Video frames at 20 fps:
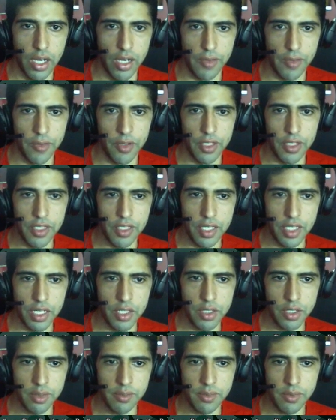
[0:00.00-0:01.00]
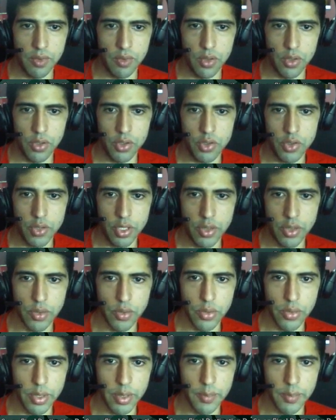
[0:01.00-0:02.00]
For this section, roll straight
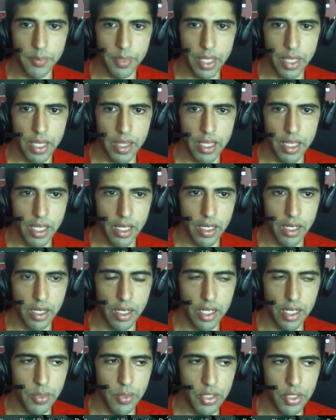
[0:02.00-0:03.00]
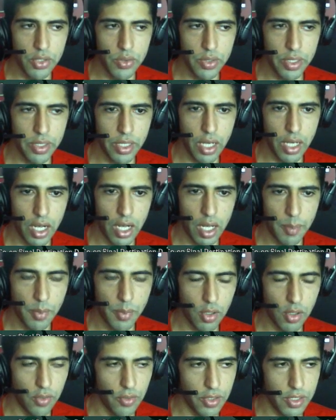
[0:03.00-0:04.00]
through him, and then you want to do a hop
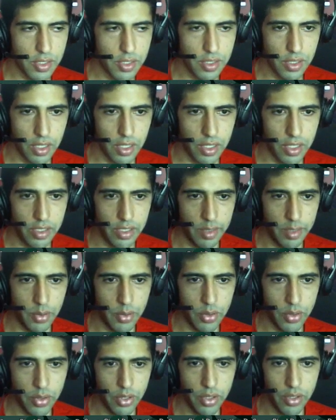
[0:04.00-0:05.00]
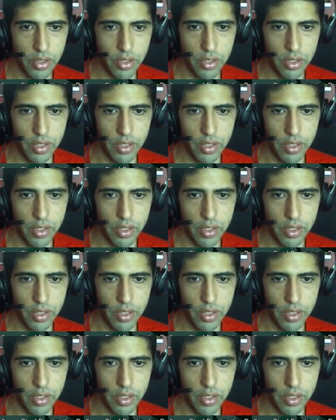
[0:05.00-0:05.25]
over this dick poker here,